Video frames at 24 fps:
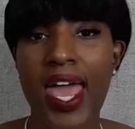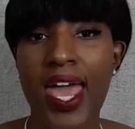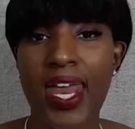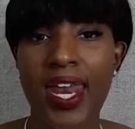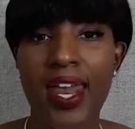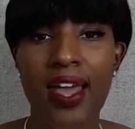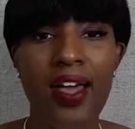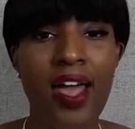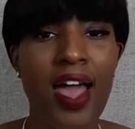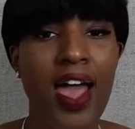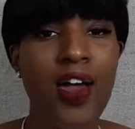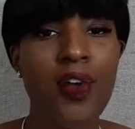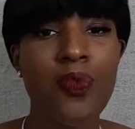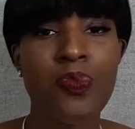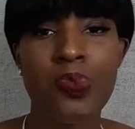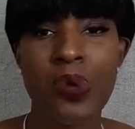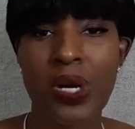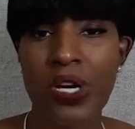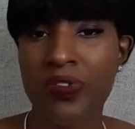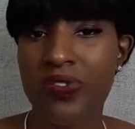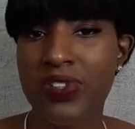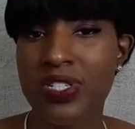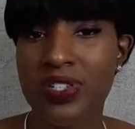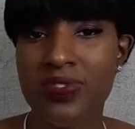and I'll have
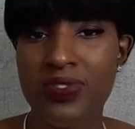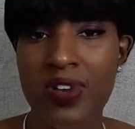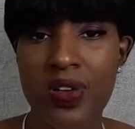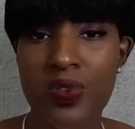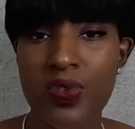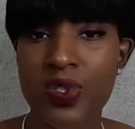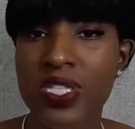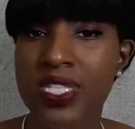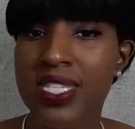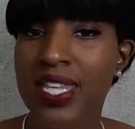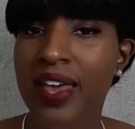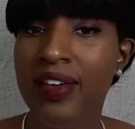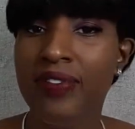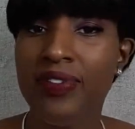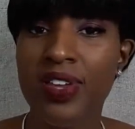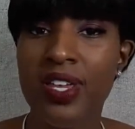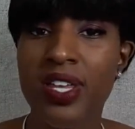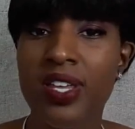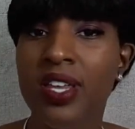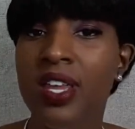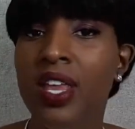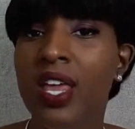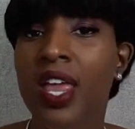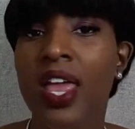breakfast around
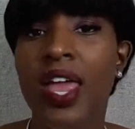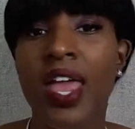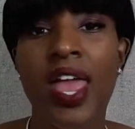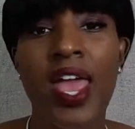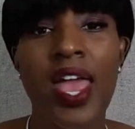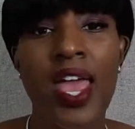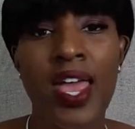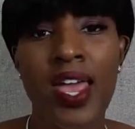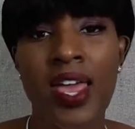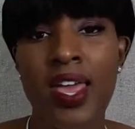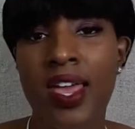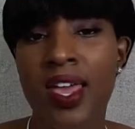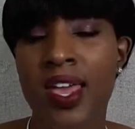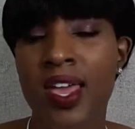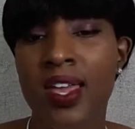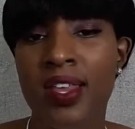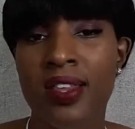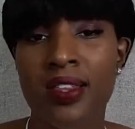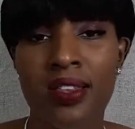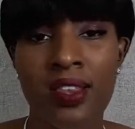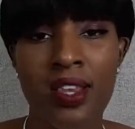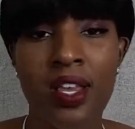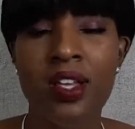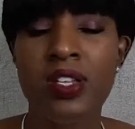7
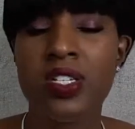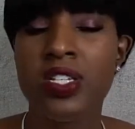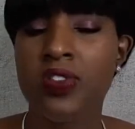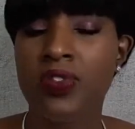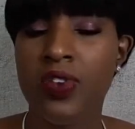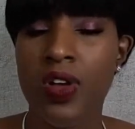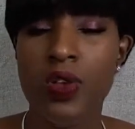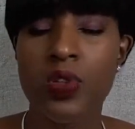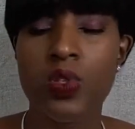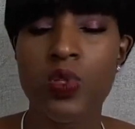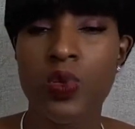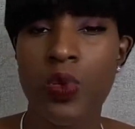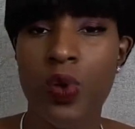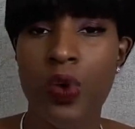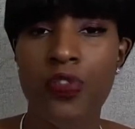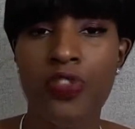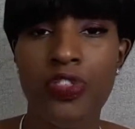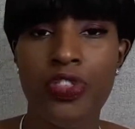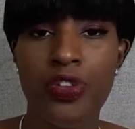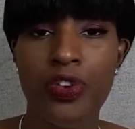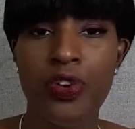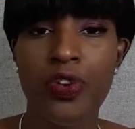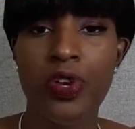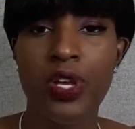and lunch around
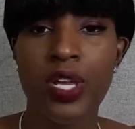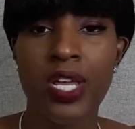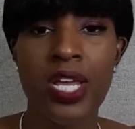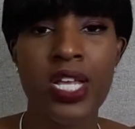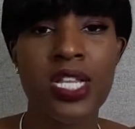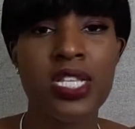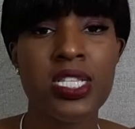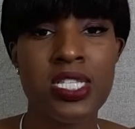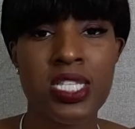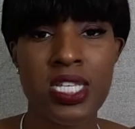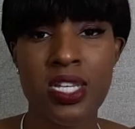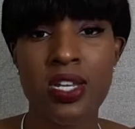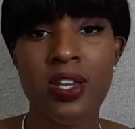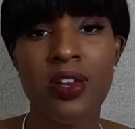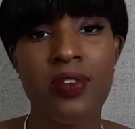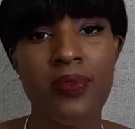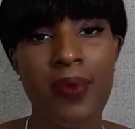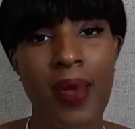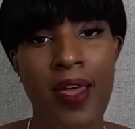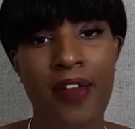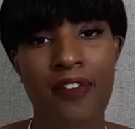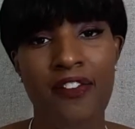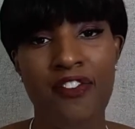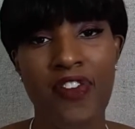12:30 and
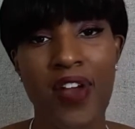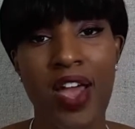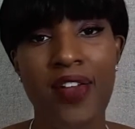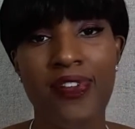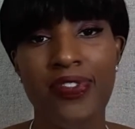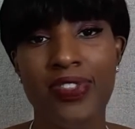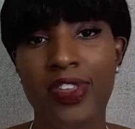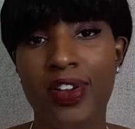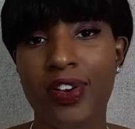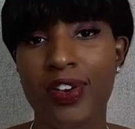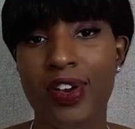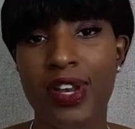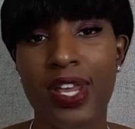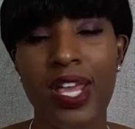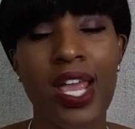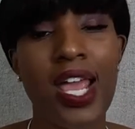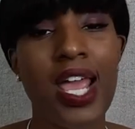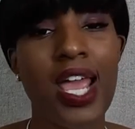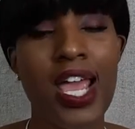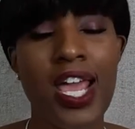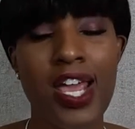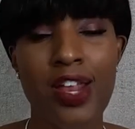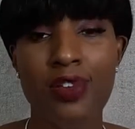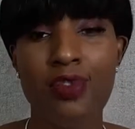dinner by
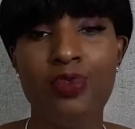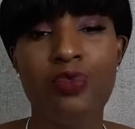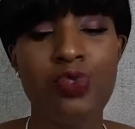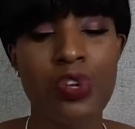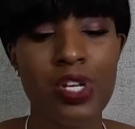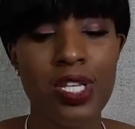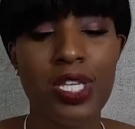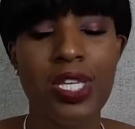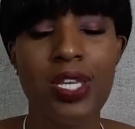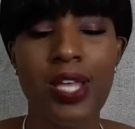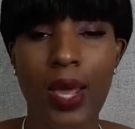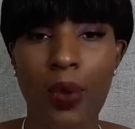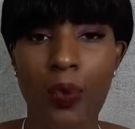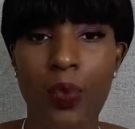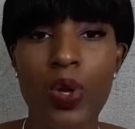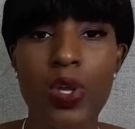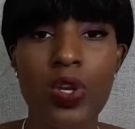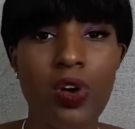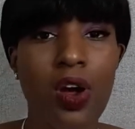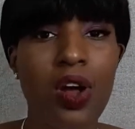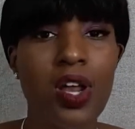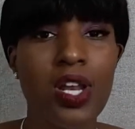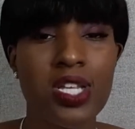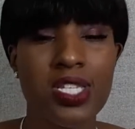5:30. It really like
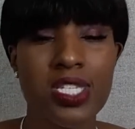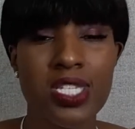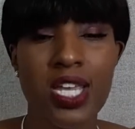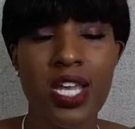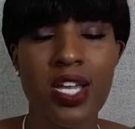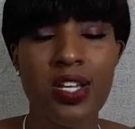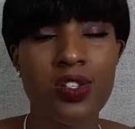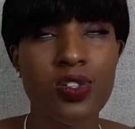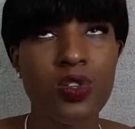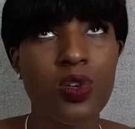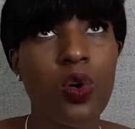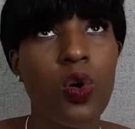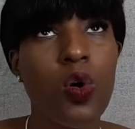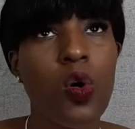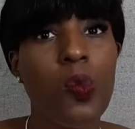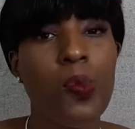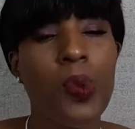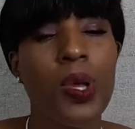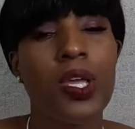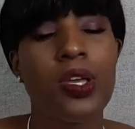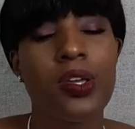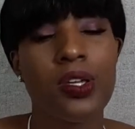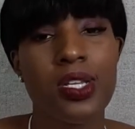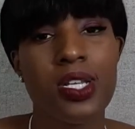when you're on a schedule,
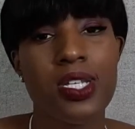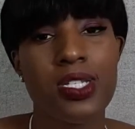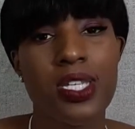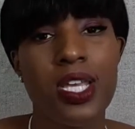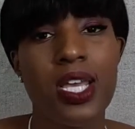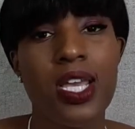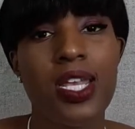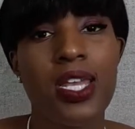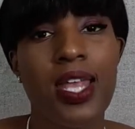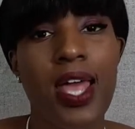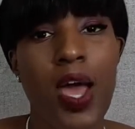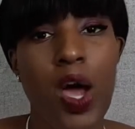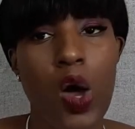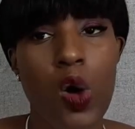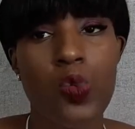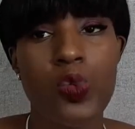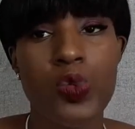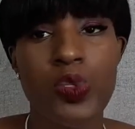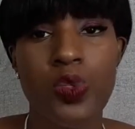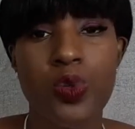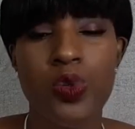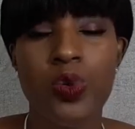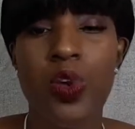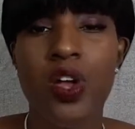oh my goodness, it
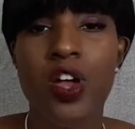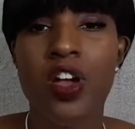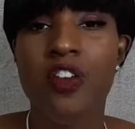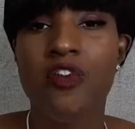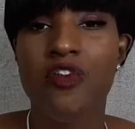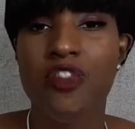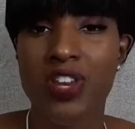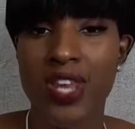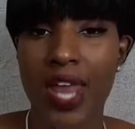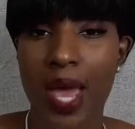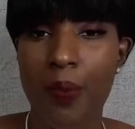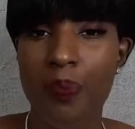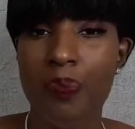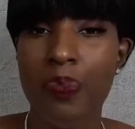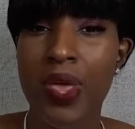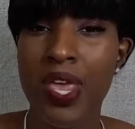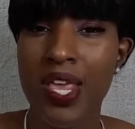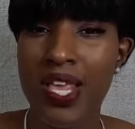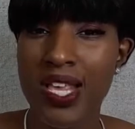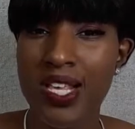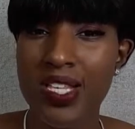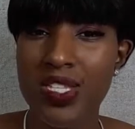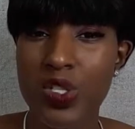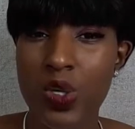helps you for not
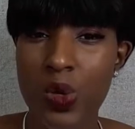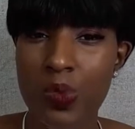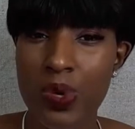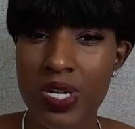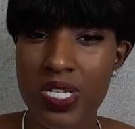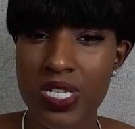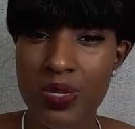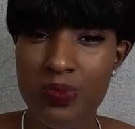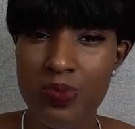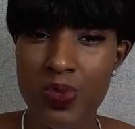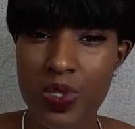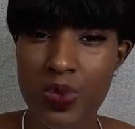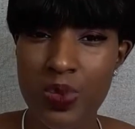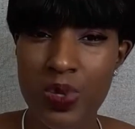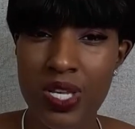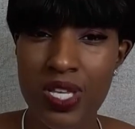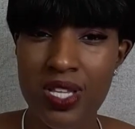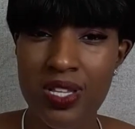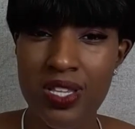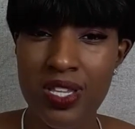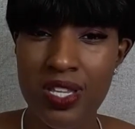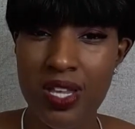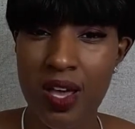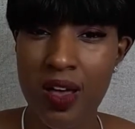picking so much in
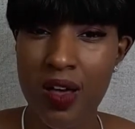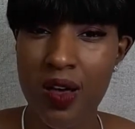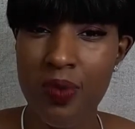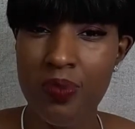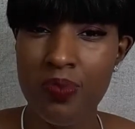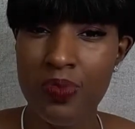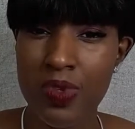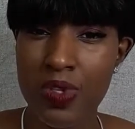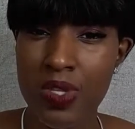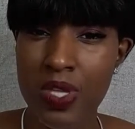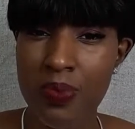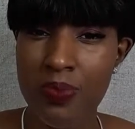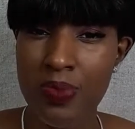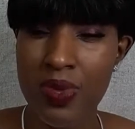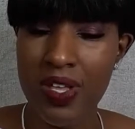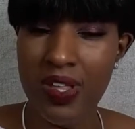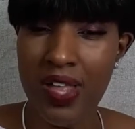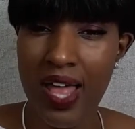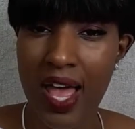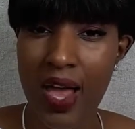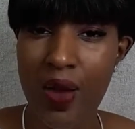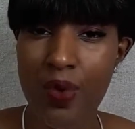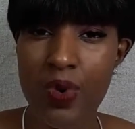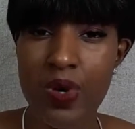between um, the
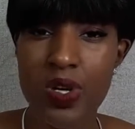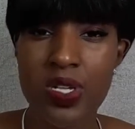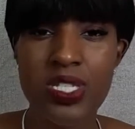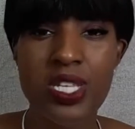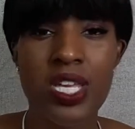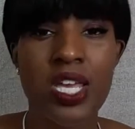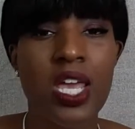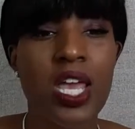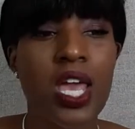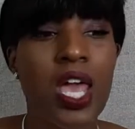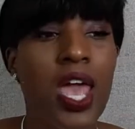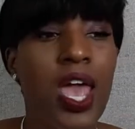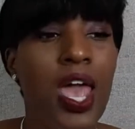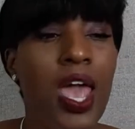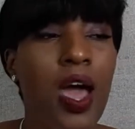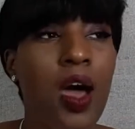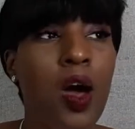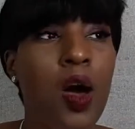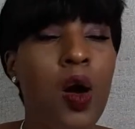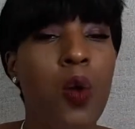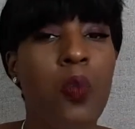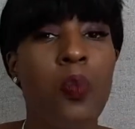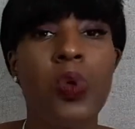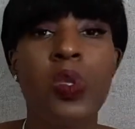meal hours.
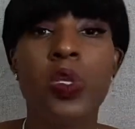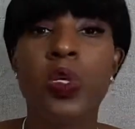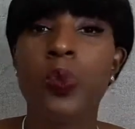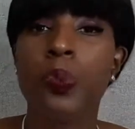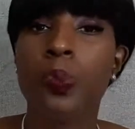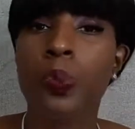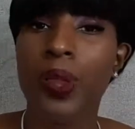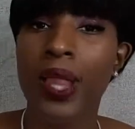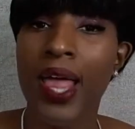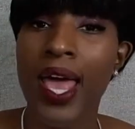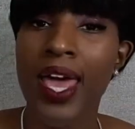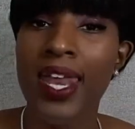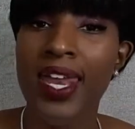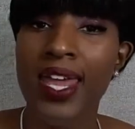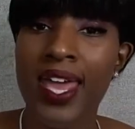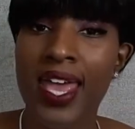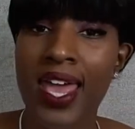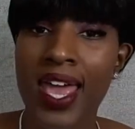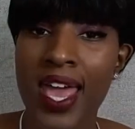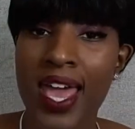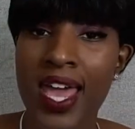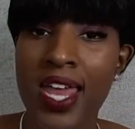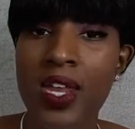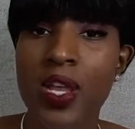Um, when you plan
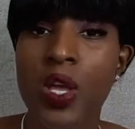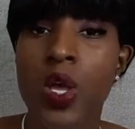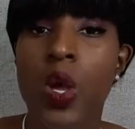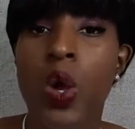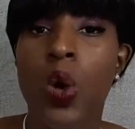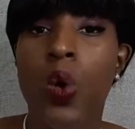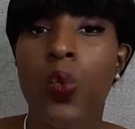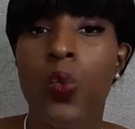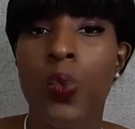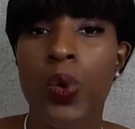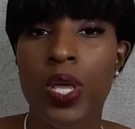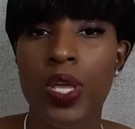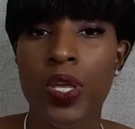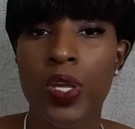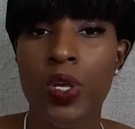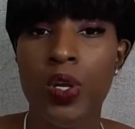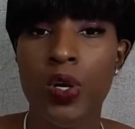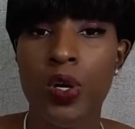ahead with